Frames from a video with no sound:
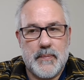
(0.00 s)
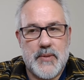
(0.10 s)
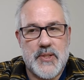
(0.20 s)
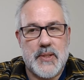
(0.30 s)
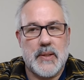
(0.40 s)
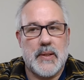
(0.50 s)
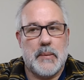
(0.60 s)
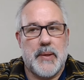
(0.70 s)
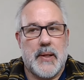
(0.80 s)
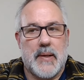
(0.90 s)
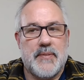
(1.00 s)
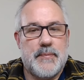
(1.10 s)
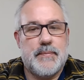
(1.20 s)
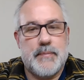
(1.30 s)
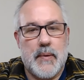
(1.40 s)
Just a little bit.
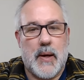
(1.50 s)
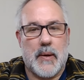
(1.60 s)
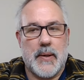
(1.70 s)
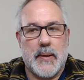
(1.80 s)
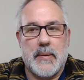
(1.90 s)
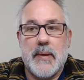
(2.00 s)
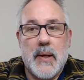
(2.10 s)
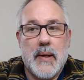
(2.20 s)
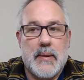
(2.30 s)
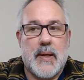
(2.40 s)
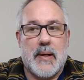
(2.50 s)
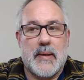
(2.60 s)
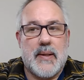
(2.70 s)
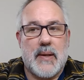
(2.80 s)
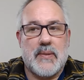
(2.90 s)
I've already done
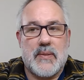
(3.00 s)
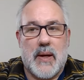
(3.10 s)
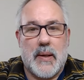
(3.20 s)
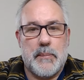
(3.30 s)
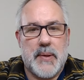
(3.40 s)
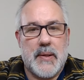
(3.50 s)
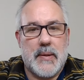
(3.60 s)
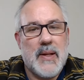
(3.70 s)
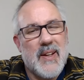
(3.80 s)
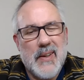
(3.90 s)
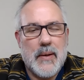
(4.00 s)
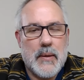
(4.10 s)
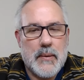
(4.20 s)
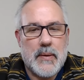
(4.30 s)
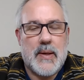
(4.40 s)
a test on it, but
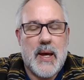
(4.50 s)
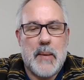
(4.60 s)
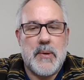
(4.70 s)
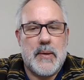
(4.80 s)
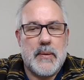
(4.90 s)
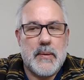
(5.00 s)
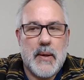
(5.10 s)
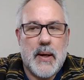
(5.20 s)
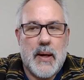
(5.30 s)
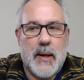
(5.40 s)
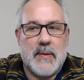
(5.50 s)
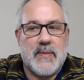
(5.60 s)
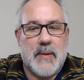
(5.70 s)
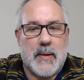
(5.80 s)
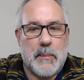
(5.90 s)
the camera,
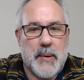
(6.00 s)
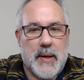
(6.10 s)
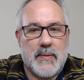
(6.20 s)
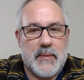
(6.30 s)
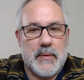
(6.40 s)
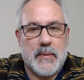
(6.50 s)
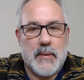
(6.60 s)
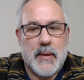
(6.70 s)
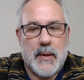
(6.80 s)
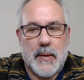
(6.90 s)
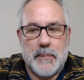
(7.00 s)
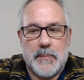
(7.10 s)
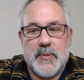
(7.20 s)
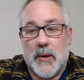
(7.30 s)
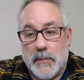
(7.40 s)
it's not the best.
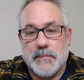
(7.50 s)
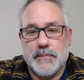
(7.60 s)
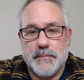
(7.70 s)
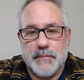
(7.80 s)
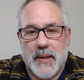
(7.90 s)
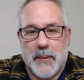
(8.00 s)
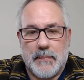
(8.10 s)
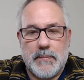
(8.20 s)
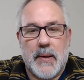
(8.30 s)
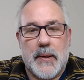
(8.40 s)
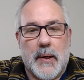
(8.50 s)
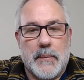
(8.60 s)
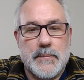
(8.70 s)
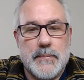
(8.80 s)
So anyway, there you go.